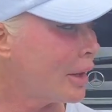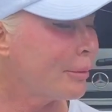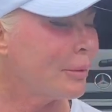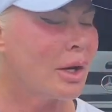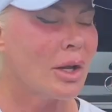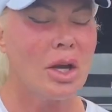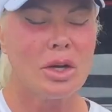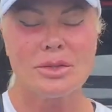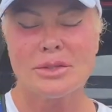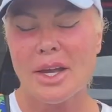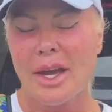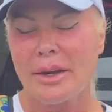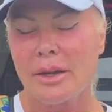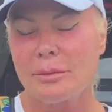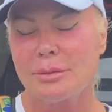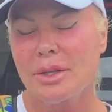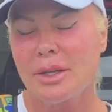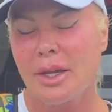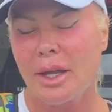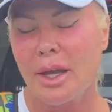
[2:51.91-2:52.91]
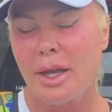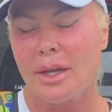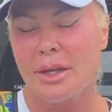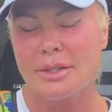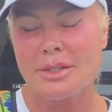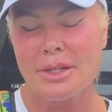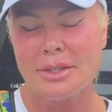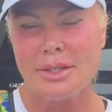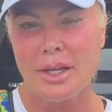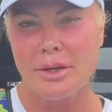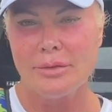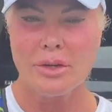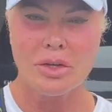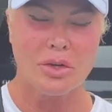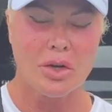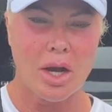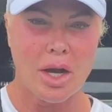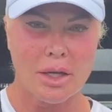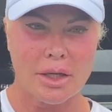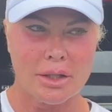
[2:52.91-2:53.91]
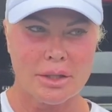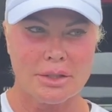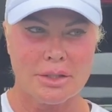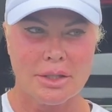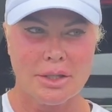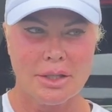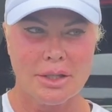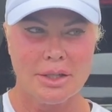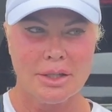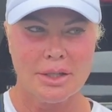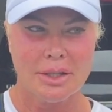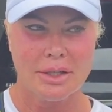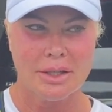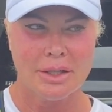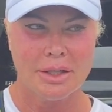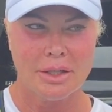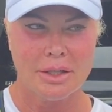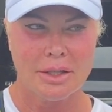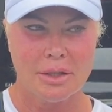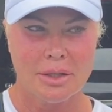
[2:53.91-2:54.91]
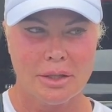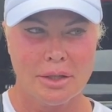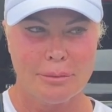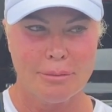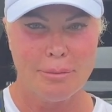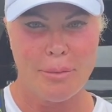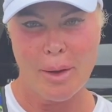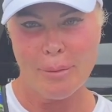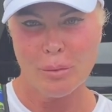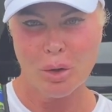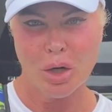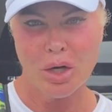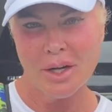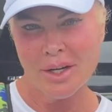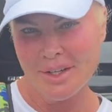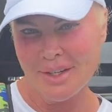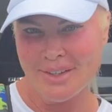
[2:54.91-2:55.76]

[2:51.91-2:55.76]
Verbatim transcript: I'm gonna go sign up today as a Davy Crockett member,